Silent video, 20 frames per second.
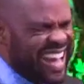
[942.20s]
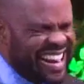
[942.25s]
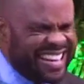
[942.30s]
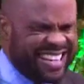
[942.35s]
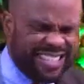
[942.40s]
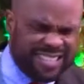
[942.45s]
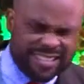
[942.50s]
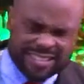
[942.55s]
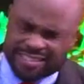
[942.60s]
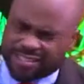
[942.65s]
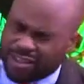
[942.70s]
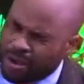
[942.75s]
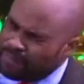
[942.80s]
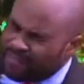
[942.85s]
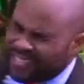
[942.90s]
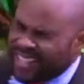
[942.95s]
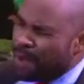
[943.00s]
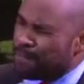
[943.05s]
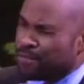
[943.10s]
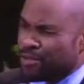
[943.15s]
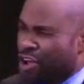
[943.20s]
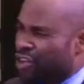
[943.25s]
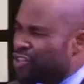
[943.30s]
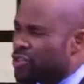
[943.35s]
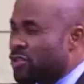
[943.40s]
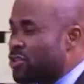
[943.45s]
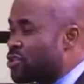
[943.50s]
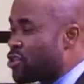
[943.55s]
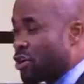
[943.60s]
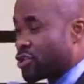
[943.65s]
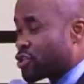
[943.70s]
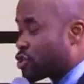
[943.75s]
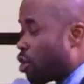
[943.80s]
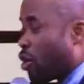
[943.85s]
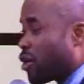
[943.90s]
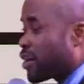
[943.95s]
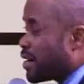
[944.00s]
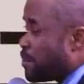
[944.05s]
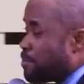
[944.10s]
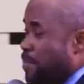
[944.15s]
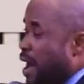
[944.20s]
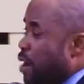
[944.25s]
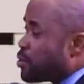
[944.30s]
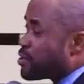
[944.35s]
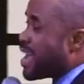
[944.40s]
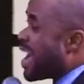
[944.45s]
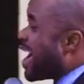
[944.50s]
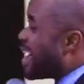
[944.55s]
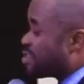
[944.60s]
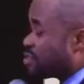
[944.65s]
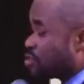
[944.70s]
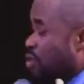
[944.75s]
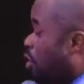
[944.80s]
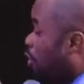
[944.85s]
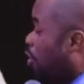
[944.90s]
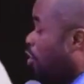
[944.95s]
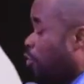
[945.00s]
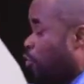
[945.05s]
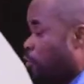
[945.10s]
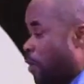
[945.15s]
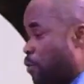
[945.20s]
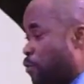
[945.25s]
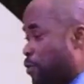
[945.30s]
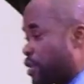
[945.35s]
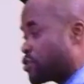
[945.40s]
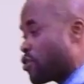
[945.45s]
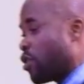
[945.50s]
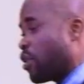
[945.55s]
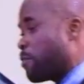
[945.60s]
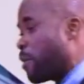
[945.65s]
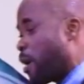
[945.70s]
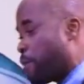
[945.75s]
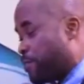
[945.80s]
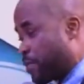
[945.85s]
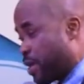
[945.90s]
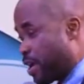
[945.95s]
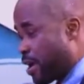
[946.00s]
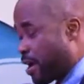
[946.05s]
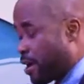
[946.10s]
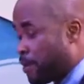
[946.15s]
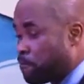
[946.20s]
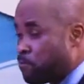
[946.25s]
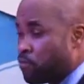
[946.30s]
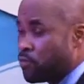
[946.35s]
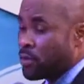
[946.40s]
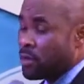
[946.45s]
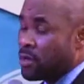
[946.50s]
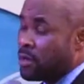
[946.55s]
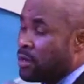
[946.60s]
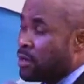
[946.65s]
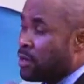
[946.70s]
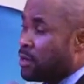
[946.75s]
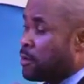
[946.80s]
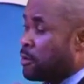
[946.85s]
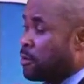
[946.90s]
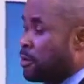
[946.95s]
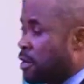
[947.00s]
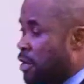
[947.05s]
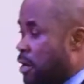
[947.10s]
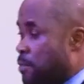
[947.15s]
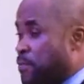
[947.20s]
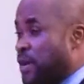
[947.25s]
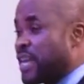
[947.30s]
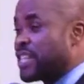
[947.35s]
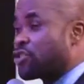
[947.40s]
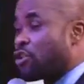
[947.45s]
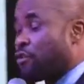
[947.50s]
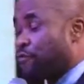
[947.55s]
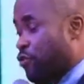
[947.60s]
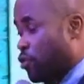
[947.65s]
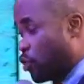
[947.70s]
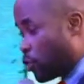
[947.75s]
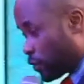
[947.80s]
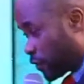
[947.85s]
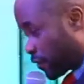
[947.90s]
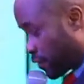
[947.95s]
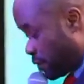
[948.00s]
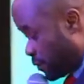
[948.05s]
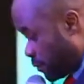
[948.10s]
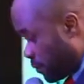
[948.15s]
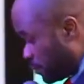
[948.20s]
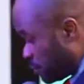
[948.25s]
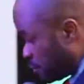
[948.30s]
that is sometimes not, not talked about at all when we talk about prayer the place of growth.